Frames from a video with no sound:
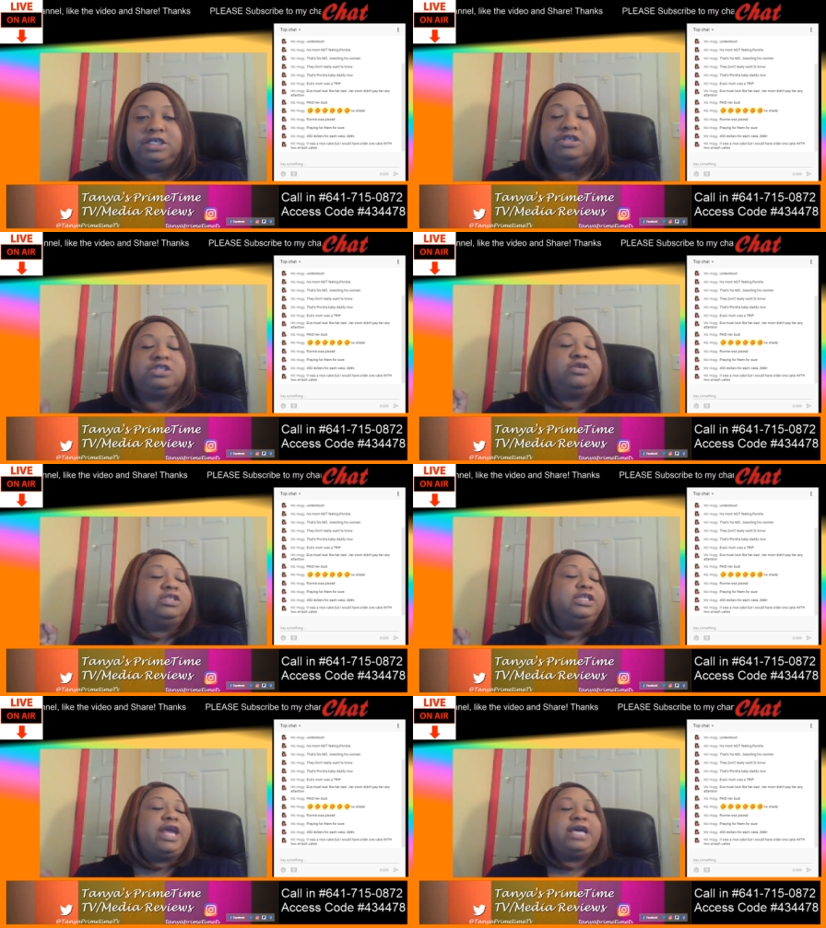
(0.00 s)
She's going
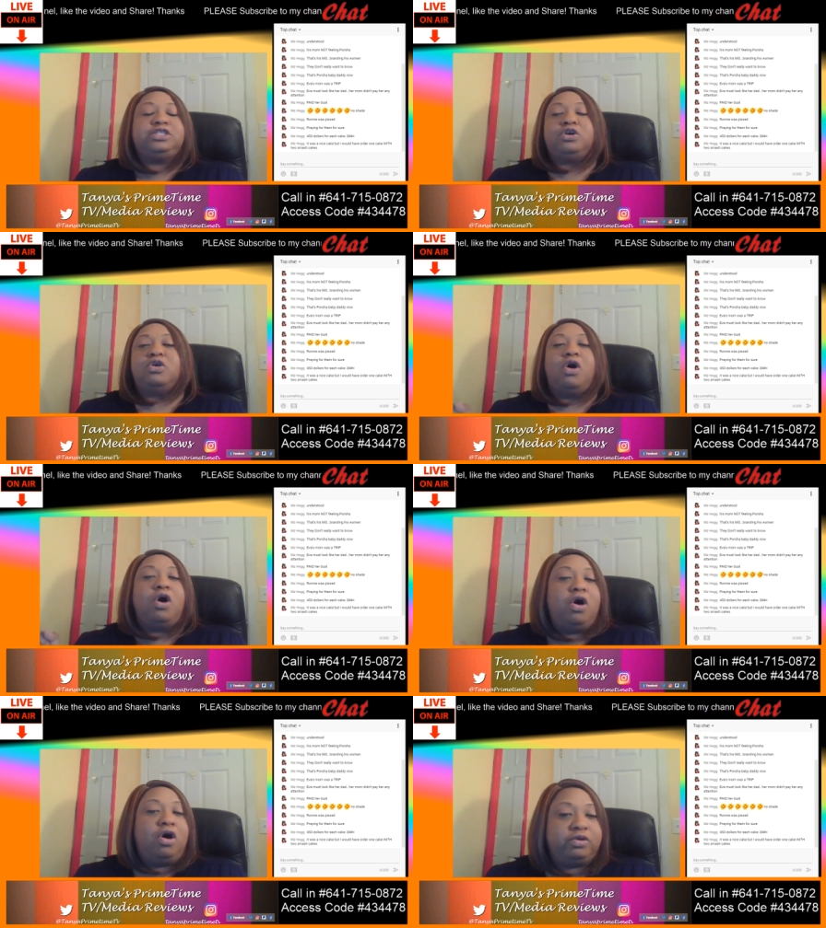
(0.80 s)
to snatch her
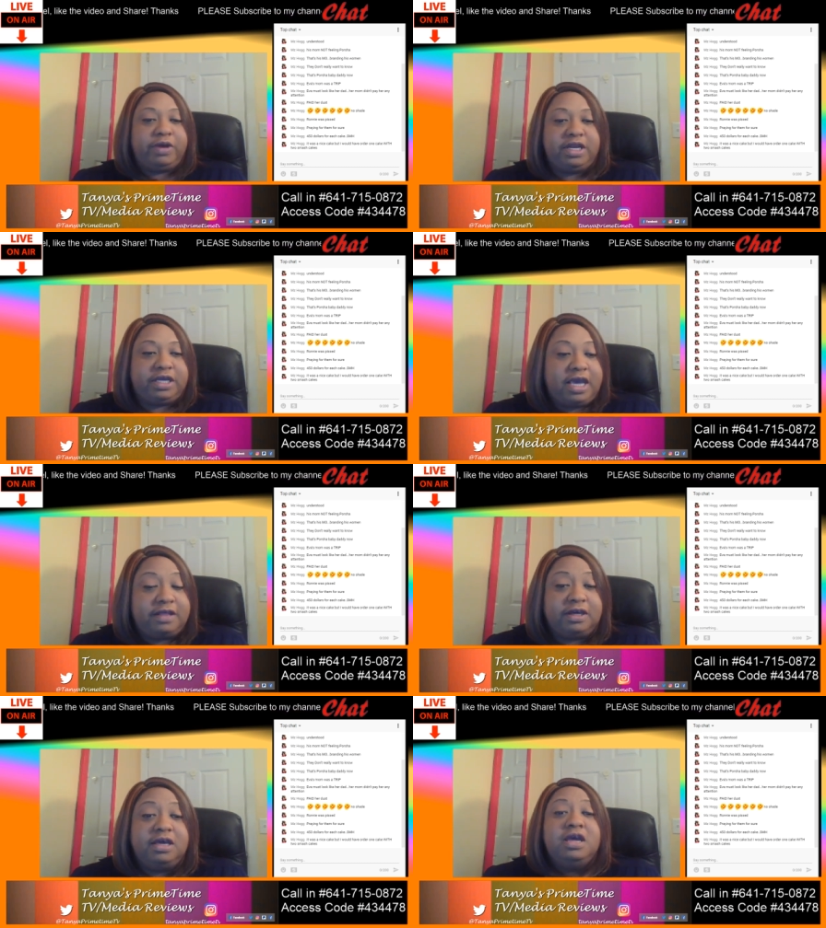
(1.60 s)
all the way
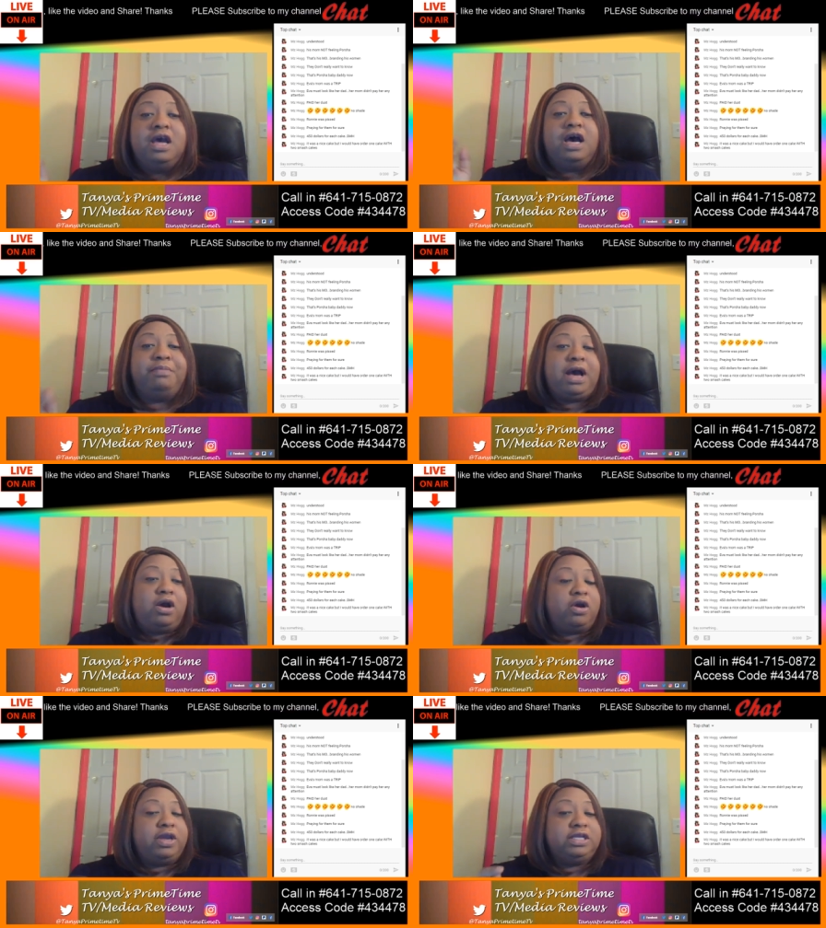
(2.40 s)
together
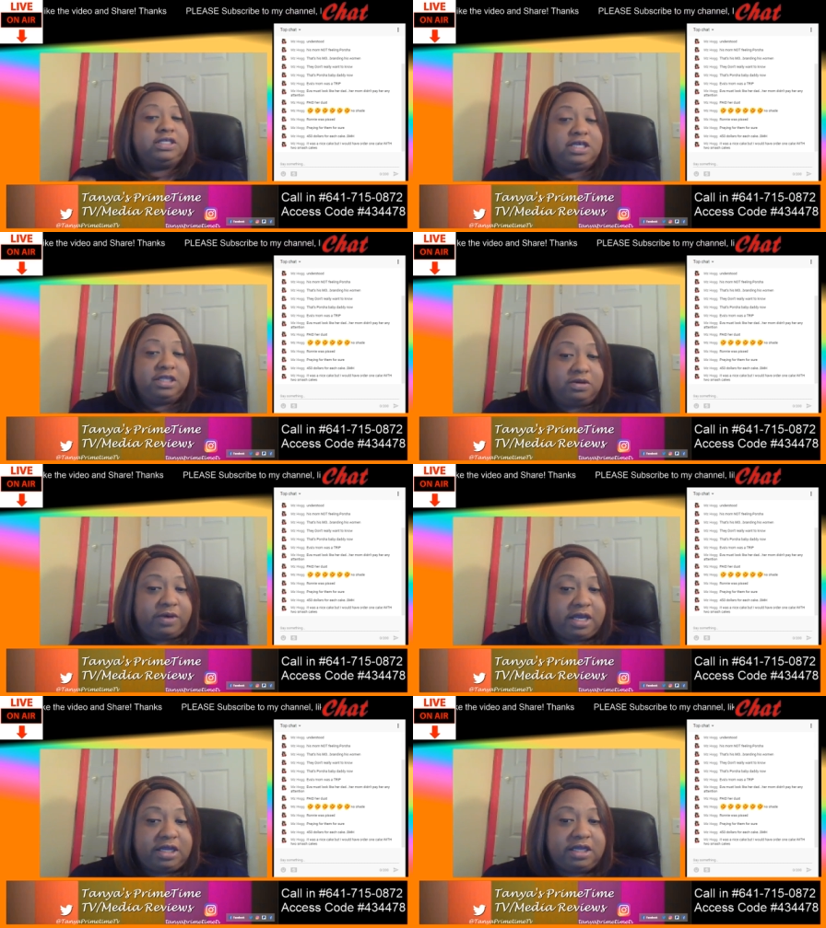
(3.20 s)
about her
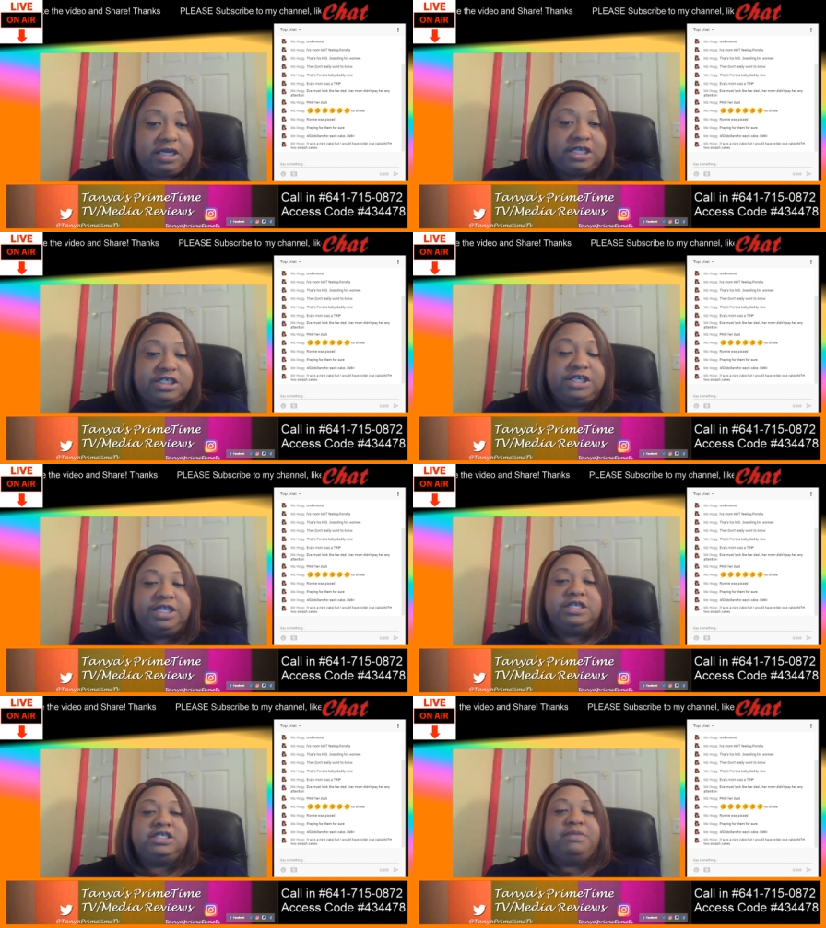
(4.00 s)
insinuating that she
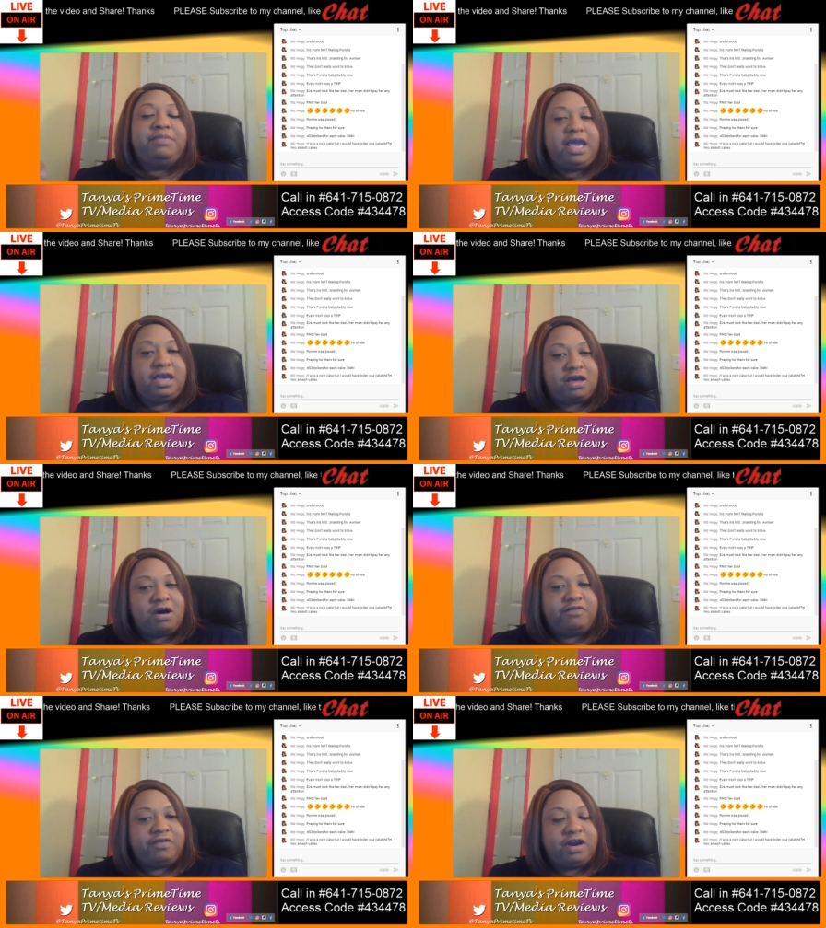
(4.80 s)
needs a
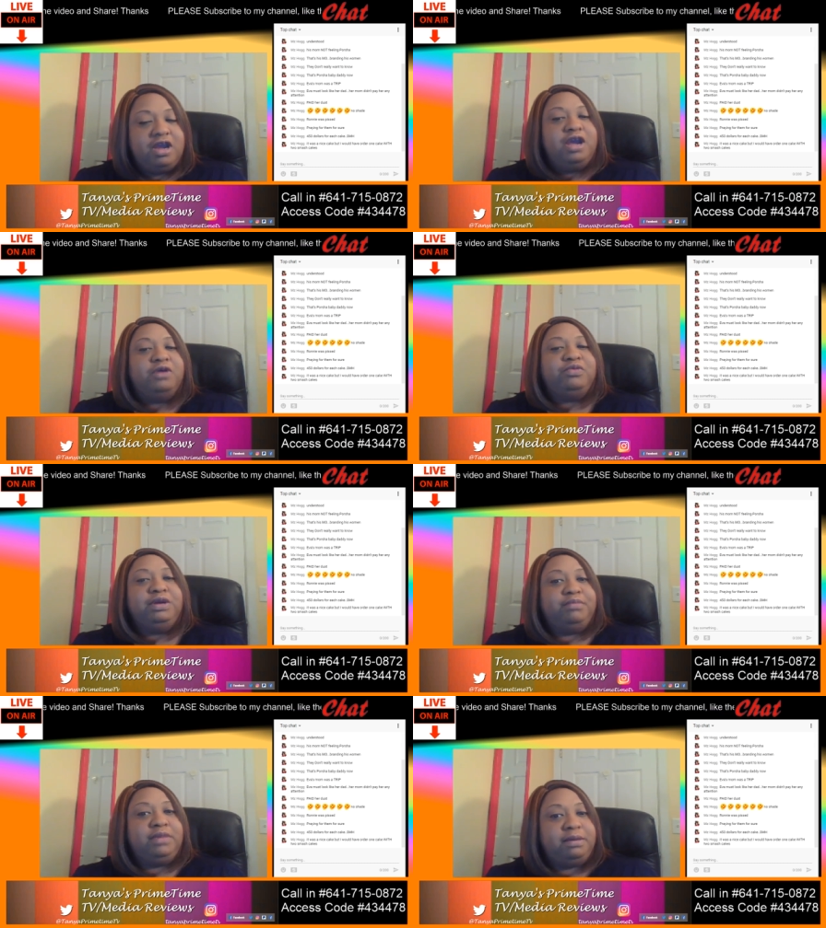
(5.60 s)
makeover.
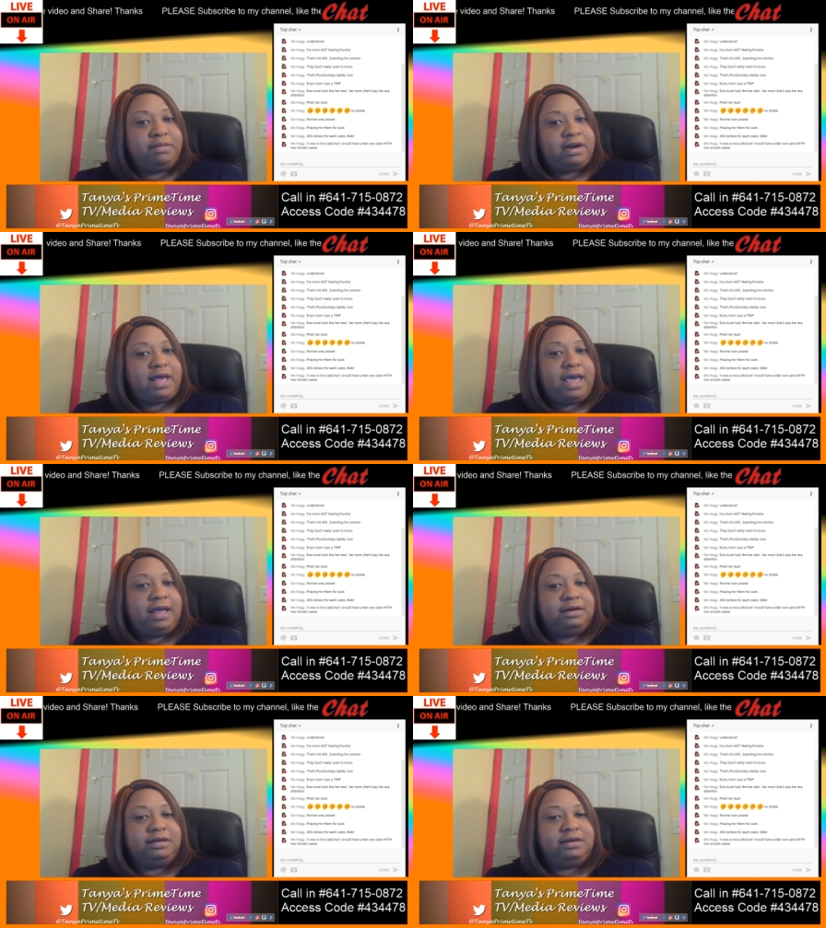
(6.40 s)
Remember that?